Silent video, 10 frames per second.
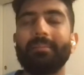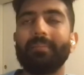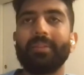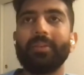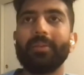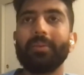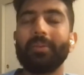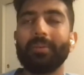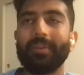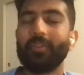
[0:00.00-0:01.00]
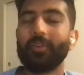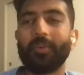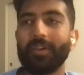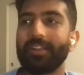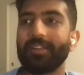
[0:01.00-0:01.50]
If you
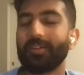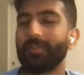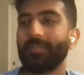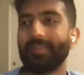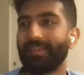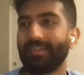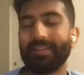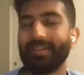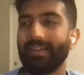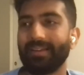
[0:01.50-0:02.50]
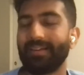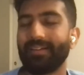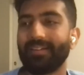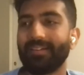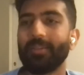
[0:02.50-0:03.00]
want a job,
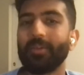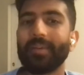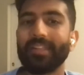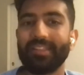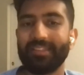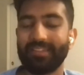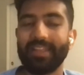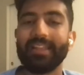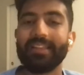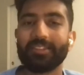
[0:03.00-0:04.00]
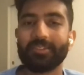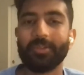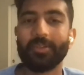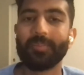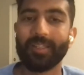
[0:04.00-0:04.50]
nobody else is
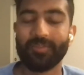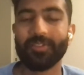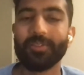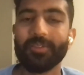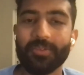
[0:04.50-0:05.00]
going to apply for you. You